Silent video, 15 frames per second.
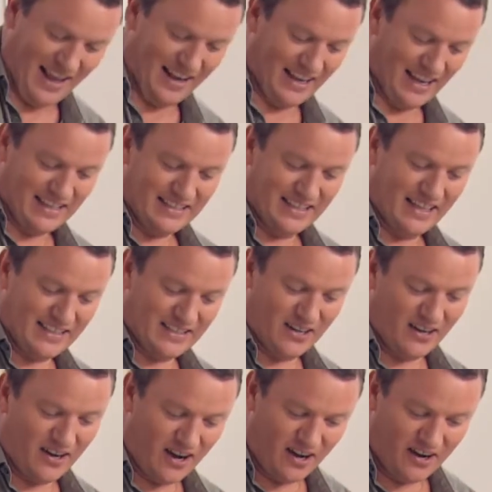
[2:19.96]
Okay, so that's
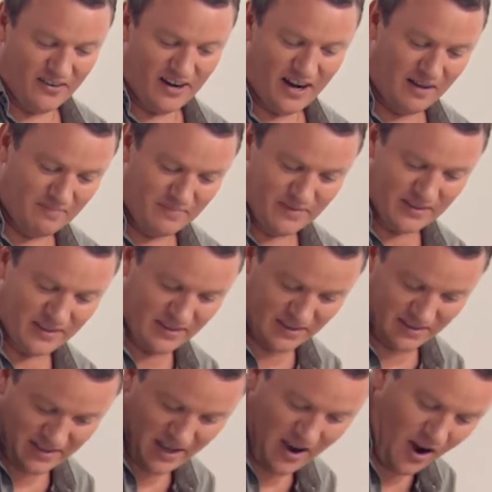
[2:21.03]
our
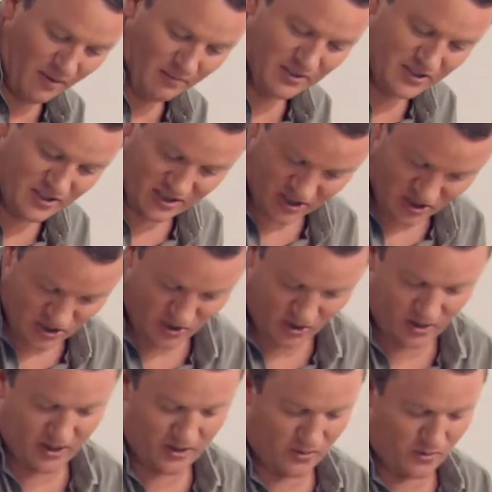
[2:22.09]
the almonds and the chocolate